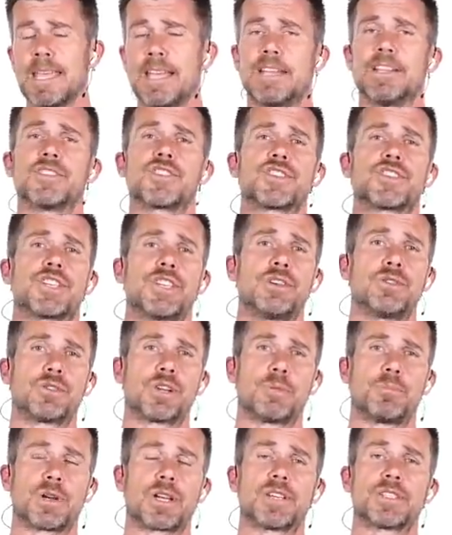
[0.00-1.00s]
It's
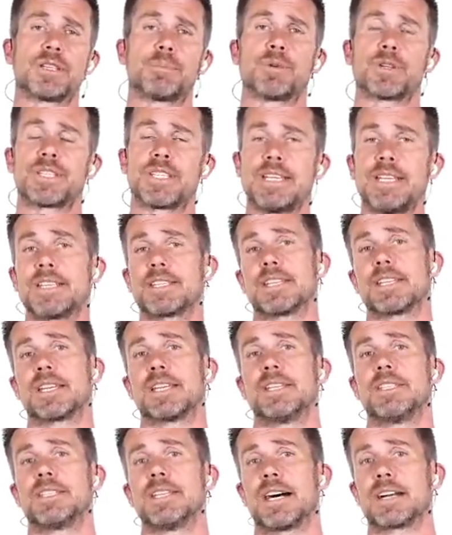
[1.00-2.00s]
shielded because it protects the
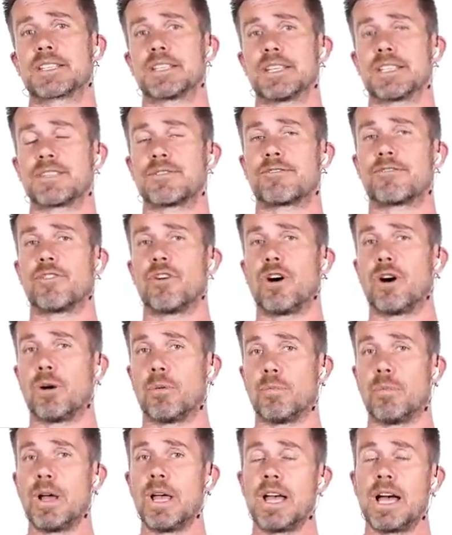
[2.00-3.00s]
conductors
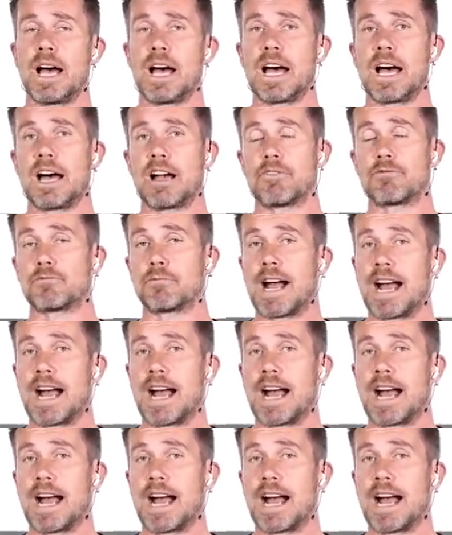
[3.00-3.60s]
from uh,